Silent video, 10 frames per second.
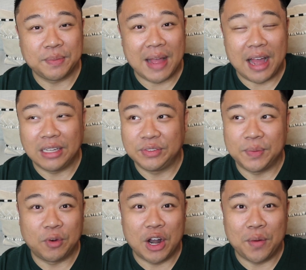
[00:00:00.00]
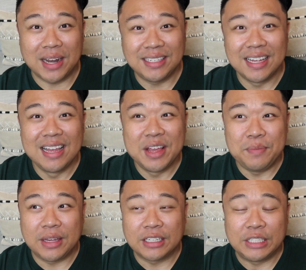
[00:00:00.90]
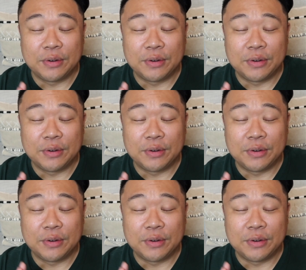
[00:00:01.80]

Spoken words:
to my house from where I went, because